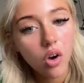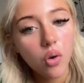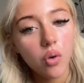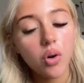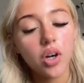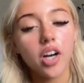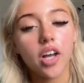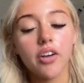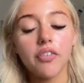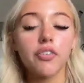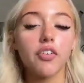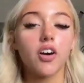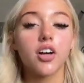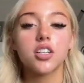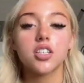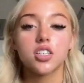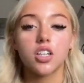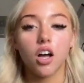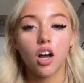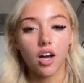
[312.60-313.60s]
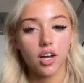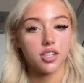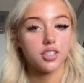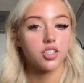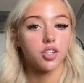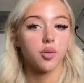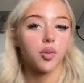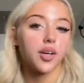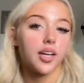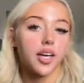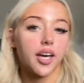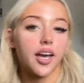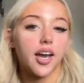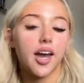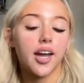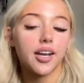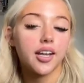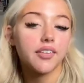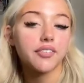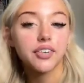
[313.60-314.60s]
When I first started doing it,
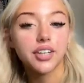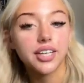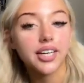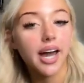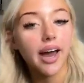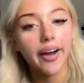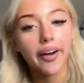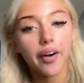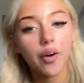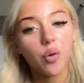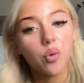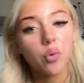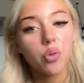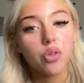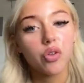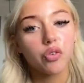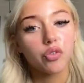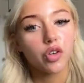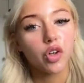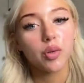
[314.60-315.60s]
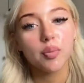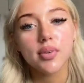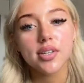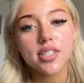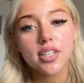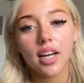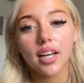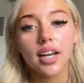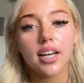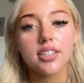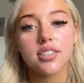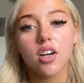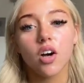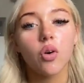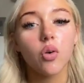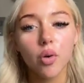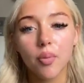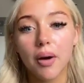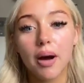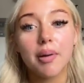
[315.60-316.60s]
and even now, the rumours I get
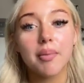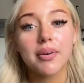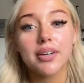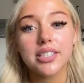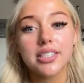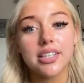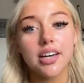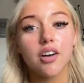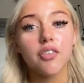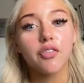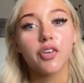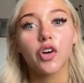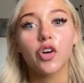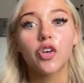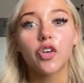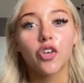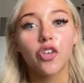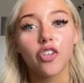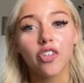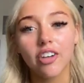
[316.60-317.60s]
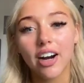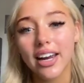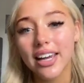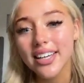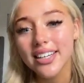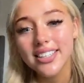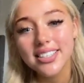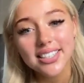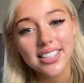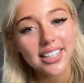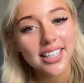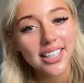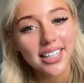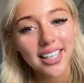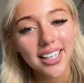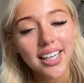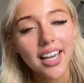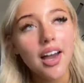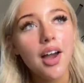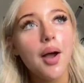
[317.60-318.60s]
told about myself are
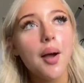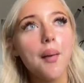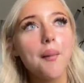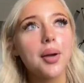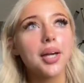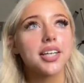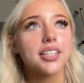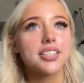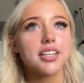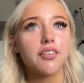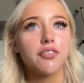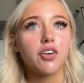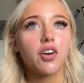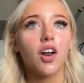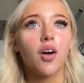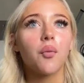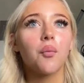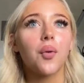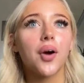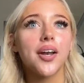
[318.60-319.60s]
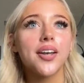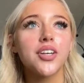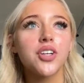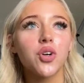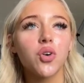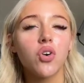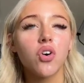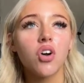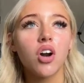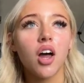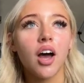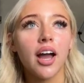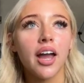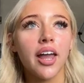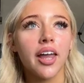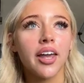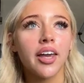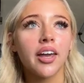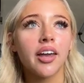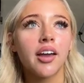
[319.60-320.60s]
crazy. Because I feel like when you're,
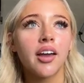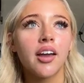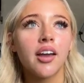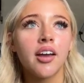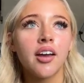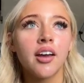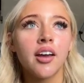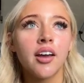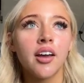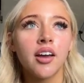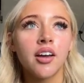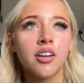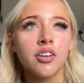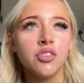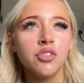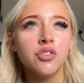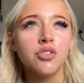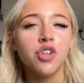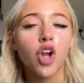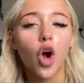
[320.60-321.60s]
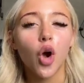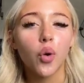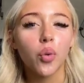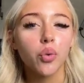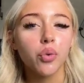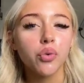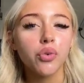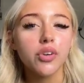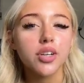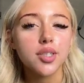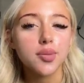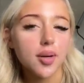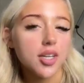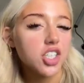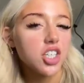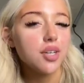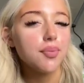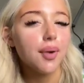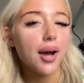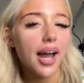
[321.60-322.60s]
like, known,
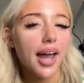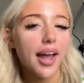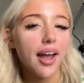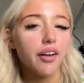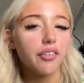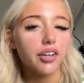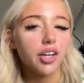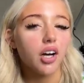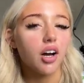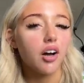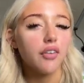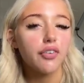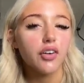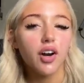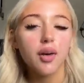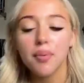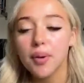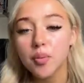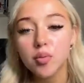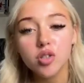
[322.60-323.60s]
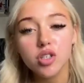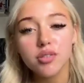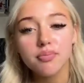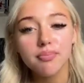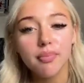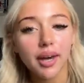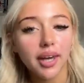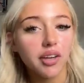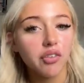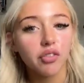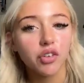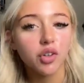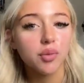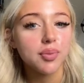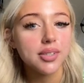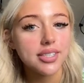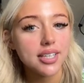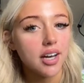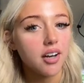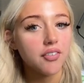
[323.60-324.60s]
especially in my area, I feel like people just make
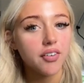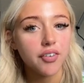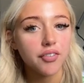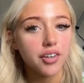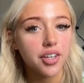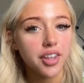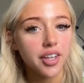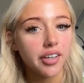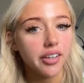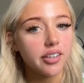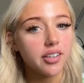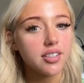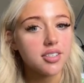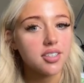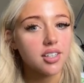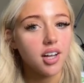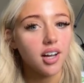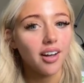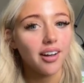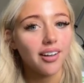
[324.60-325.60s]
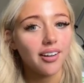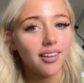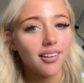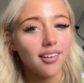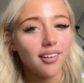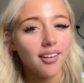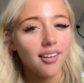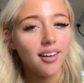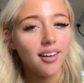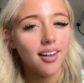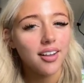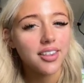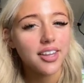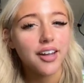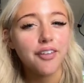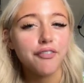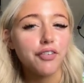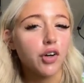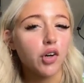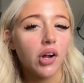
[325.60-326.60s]
rumours out of everything. Because, like, they
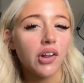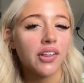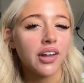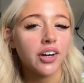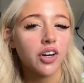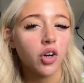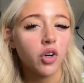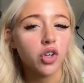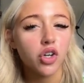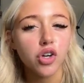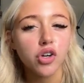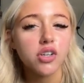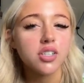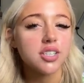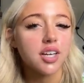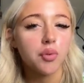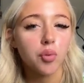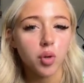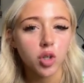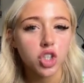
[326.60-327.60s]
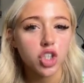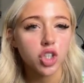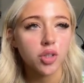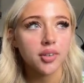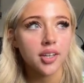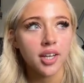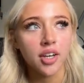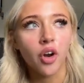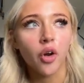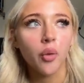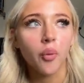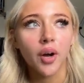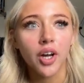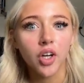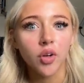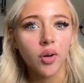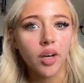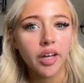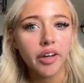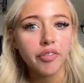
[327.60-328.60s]
feel like they know you because they watch you and they know where
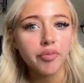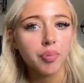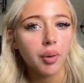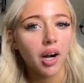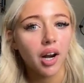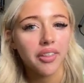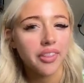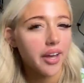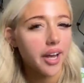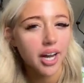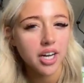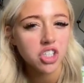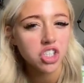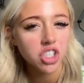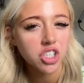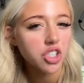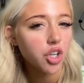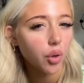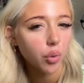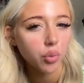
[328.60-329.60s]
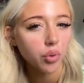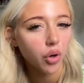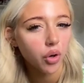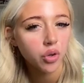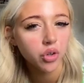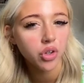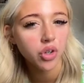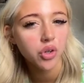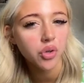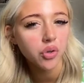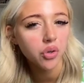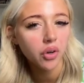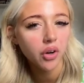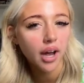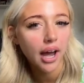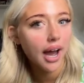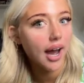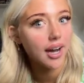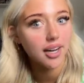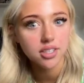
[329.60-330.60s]
you live. But, like, they actually don't know you
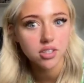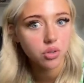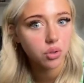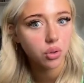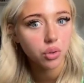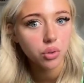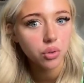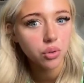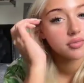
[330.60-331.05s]
at all.